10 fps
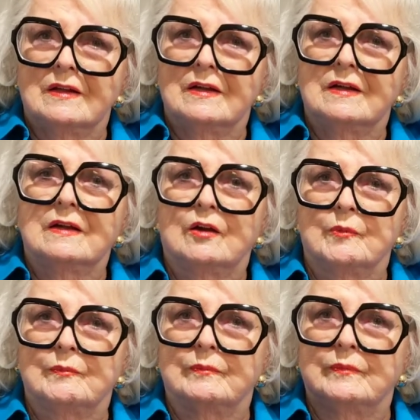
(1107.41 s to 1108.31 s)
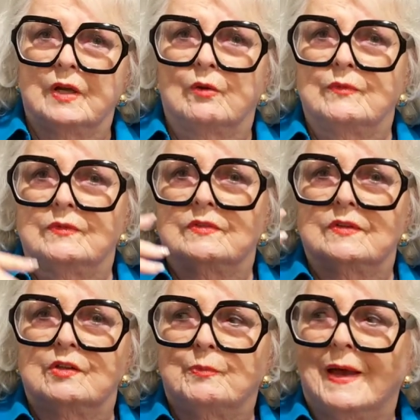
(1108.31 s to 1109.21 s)
Or, you know, you
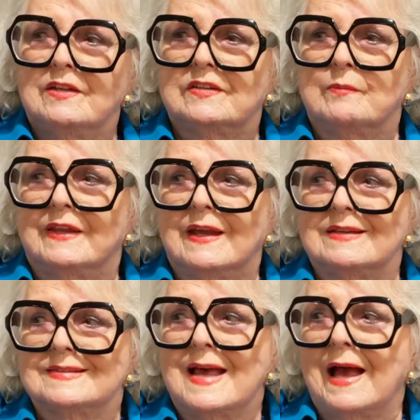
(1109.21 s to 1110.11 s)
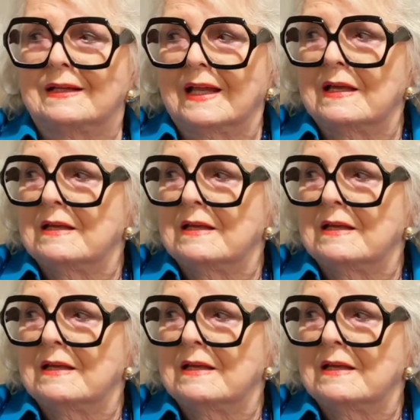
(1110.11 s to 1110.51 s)
paint something exactly